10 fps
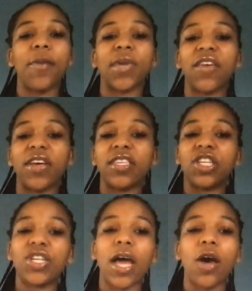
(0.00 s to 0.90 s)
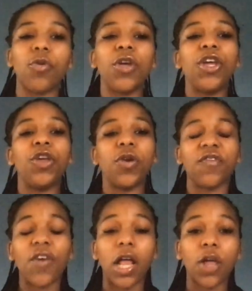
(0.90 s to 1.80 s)
Give us a shout. You
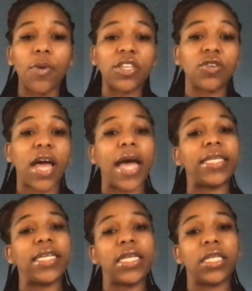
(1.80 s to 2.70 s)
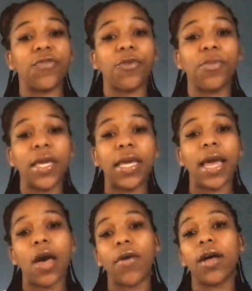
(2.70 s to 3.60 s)
can follow us on IT's For Me
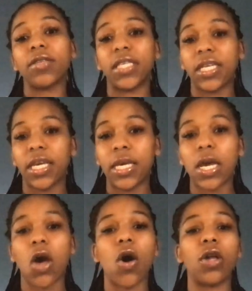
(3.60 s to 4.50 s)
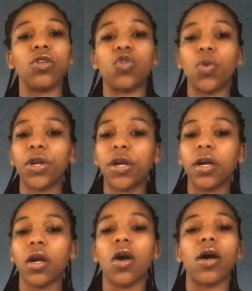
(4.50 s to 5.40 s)
LLC on
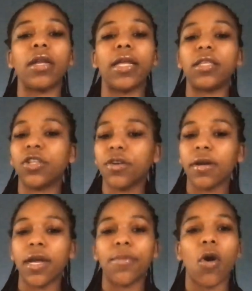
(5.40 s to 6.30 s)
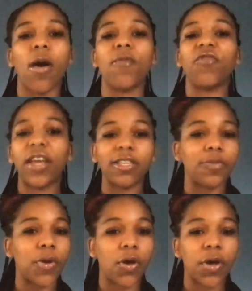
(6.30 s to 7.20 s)
Twitter, on Instagram, on
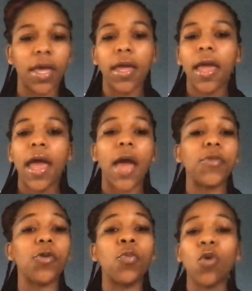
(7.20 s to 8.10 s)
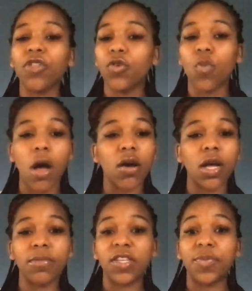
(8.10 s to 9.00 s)
Facebook. You're more than
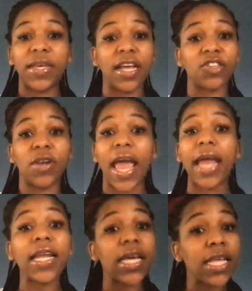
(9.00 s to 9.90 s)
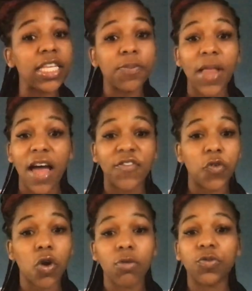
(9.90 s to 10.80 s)
welcome to meet us on any of these
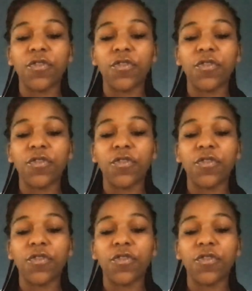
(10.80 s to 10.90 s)
platforms.